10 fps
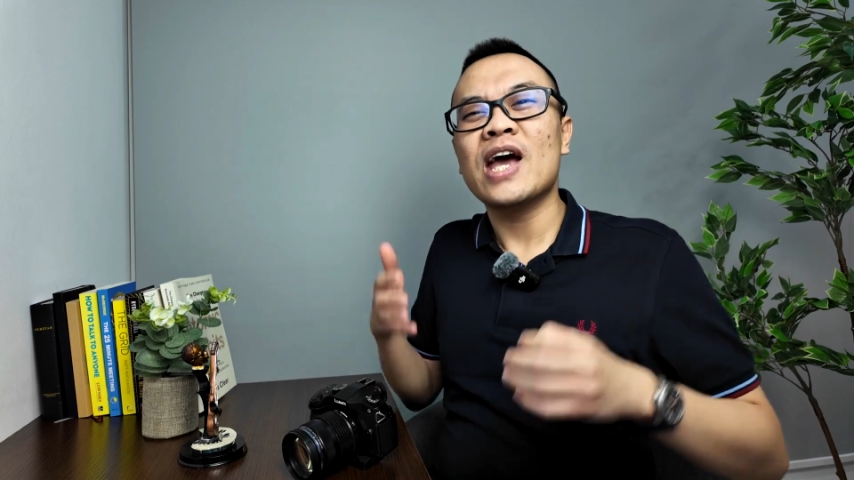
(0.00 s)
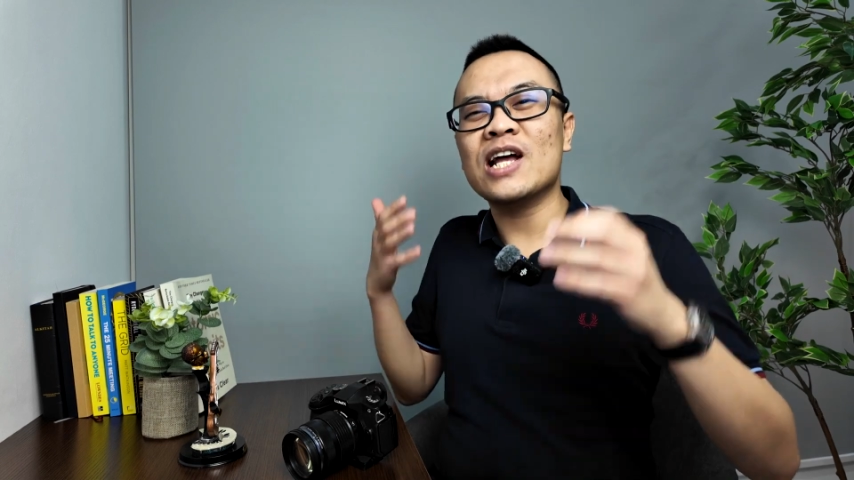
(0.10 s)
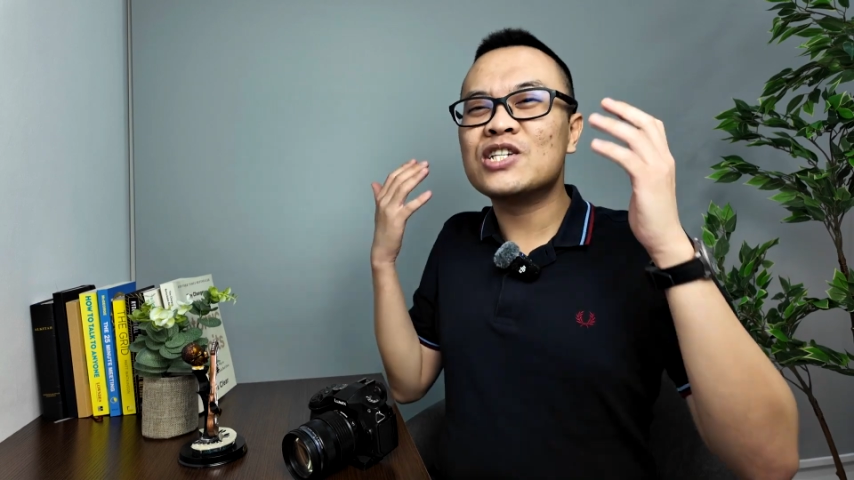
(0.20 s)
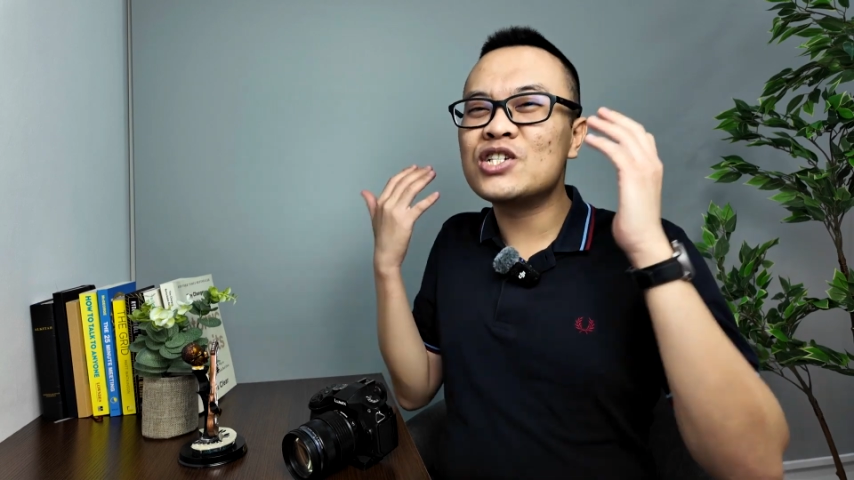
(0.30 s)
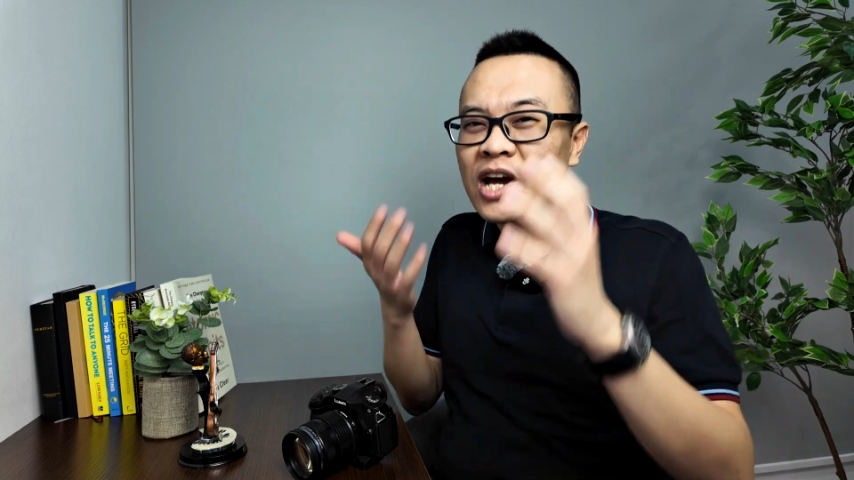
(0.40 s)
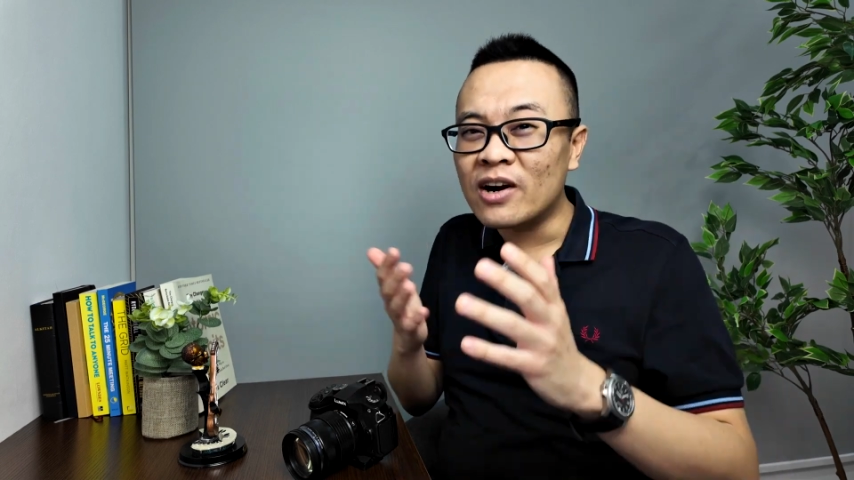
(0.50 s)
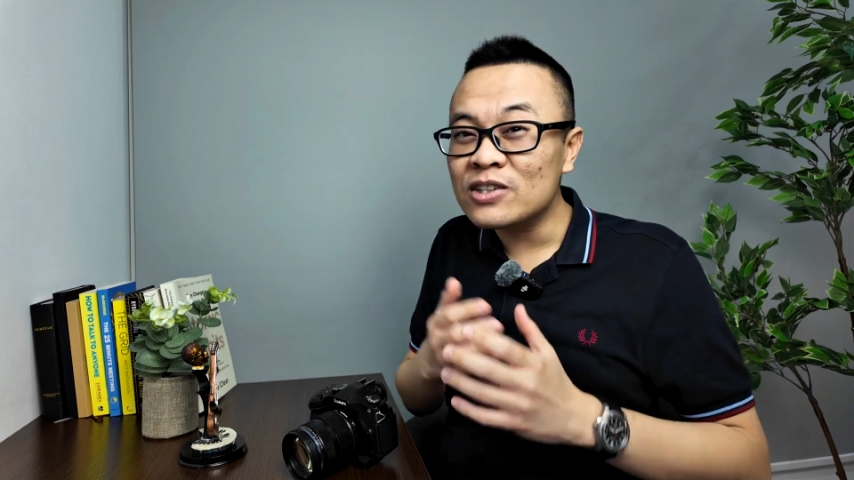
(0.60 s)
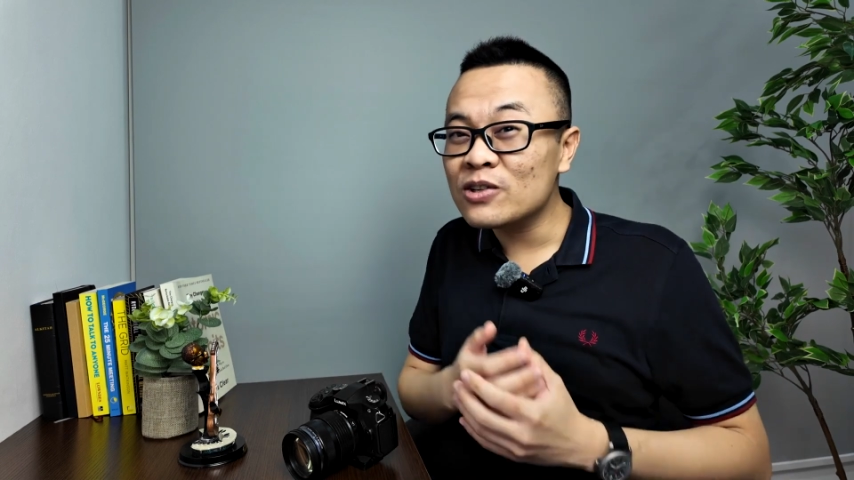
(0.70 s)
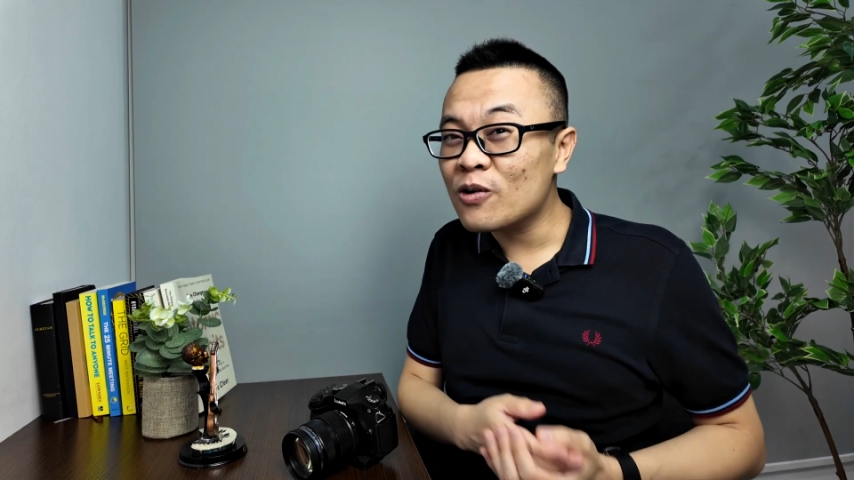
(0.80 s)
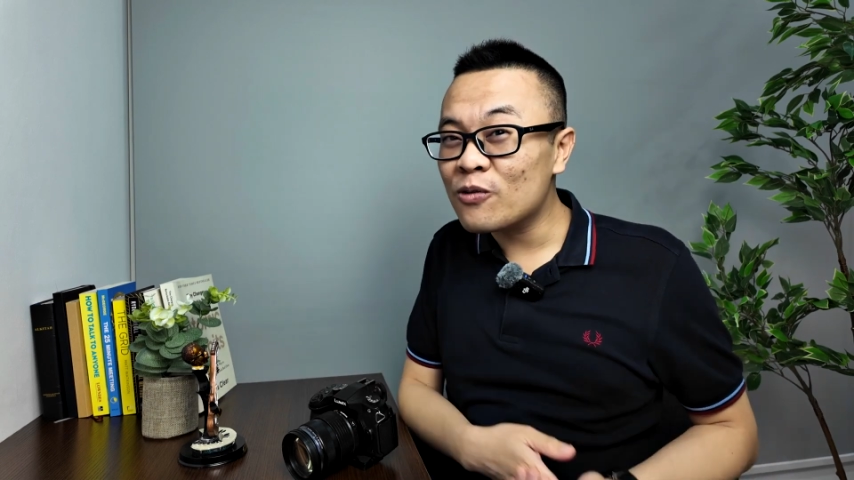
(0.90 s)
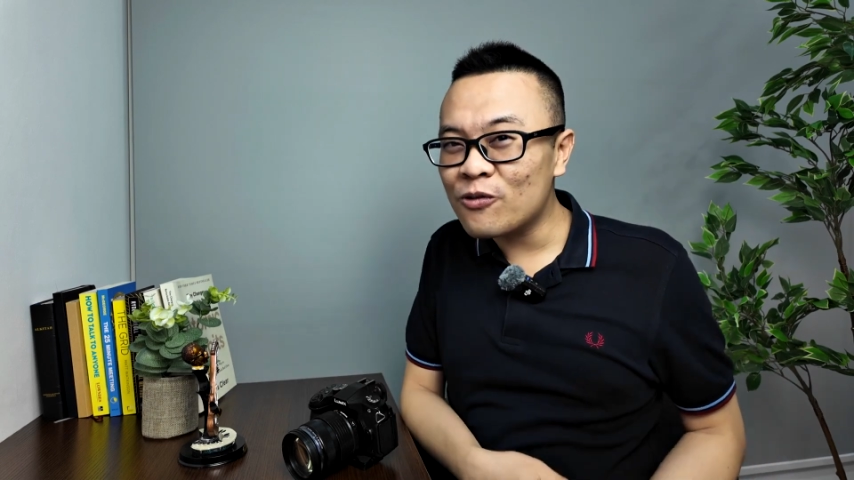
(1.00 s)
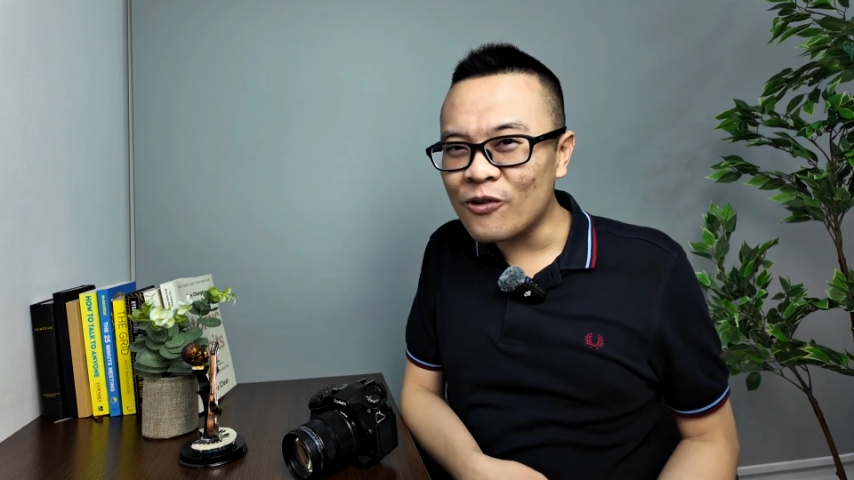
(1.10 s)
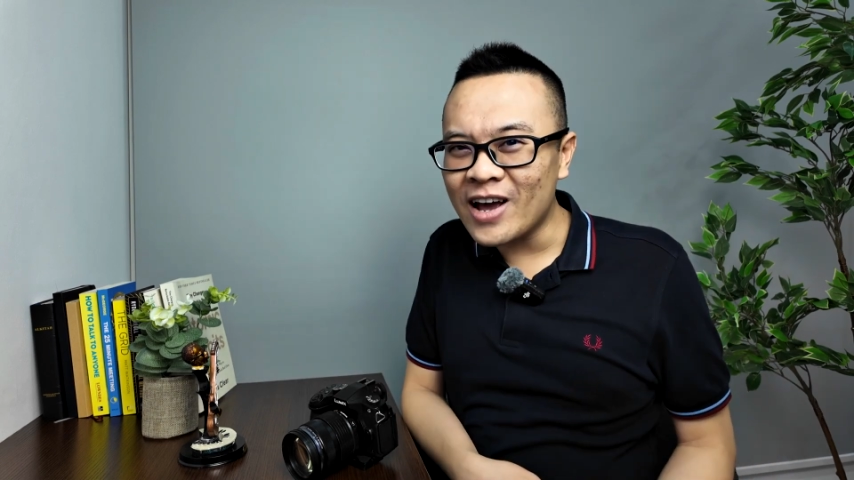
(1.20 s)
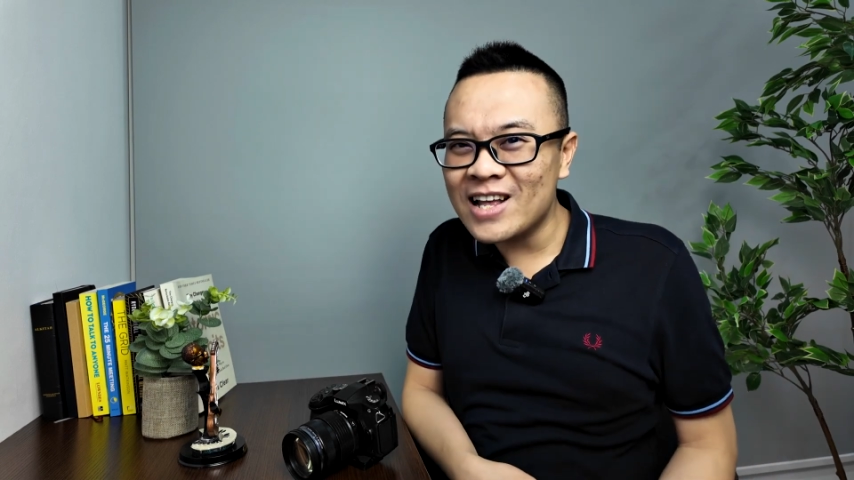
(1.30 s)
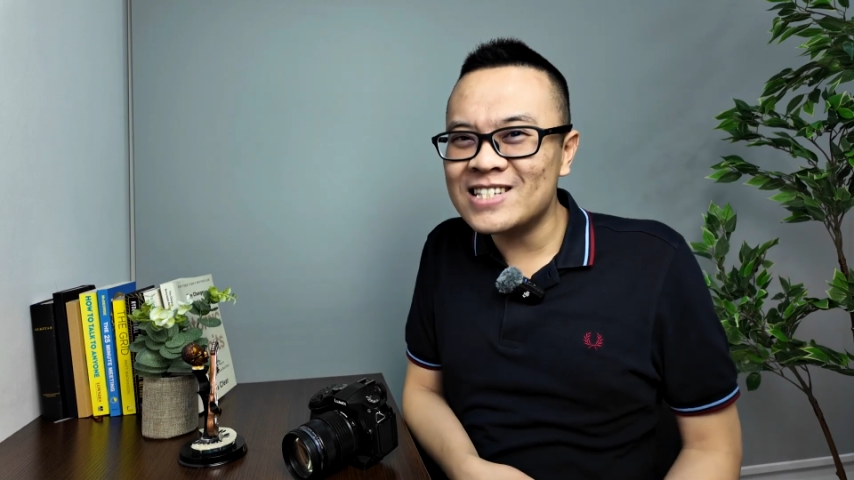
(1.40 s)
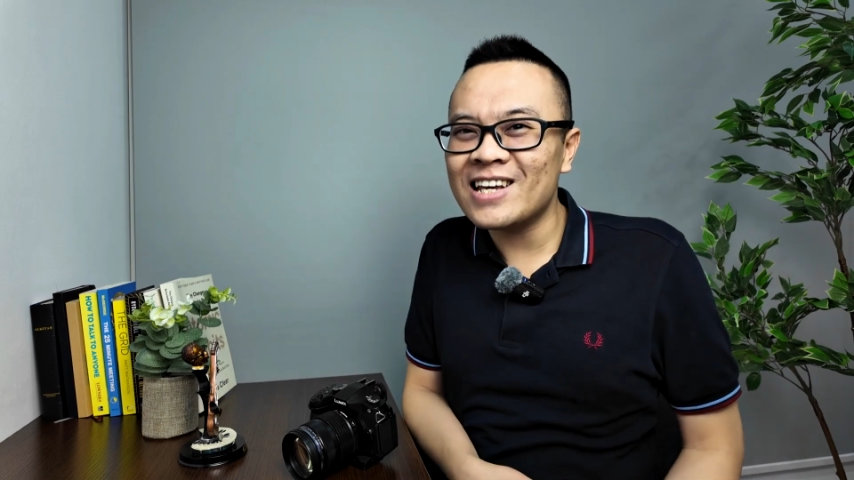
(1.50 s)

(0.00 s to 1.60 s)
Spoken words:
and share it to your friends